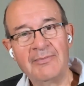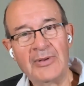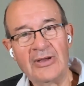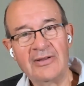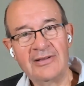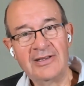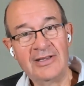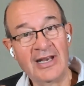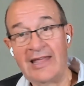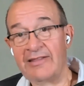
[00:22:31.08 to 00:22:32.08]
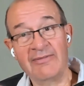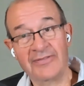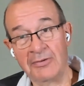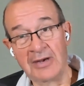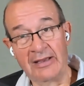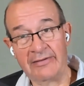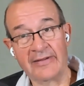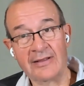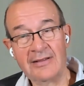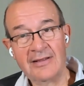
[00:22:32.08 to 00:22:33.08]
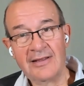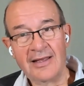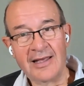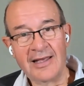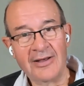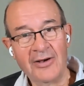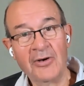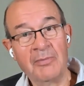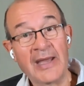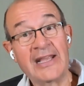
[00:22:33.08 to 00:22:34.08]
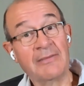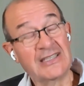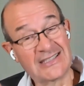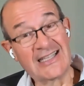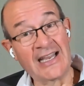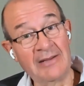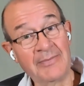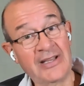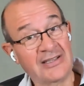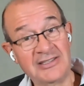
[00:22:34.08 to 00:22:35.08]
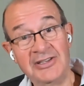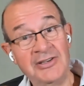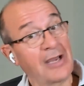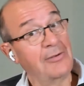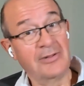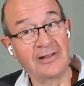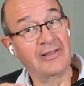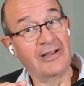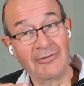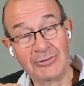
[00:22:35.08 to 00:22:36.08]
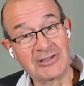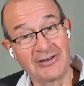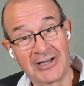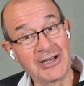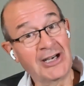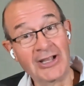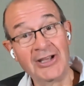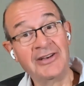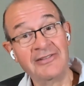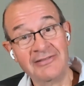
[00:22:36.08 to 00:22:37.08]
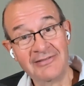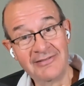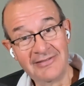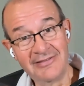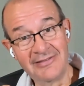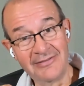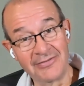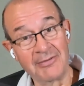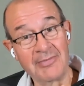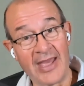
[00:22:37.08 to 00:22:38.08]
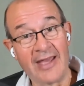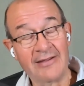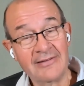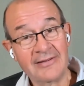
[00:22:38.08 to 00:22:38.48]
but you let them fall over uh, or make a mistake because you know that they're also going to learn from that.